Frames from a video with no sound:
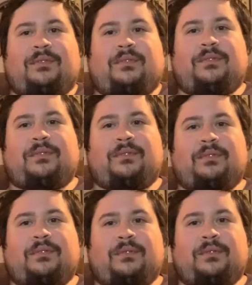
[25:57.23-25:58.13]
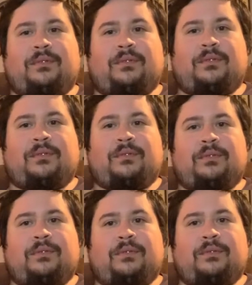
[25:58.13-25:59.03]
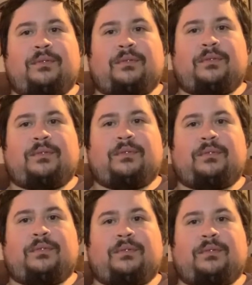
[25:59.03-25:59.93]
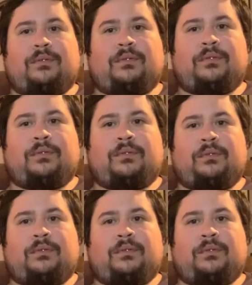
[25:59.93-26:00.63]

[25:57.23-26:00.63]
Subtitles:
No words are spoken by the person on screen.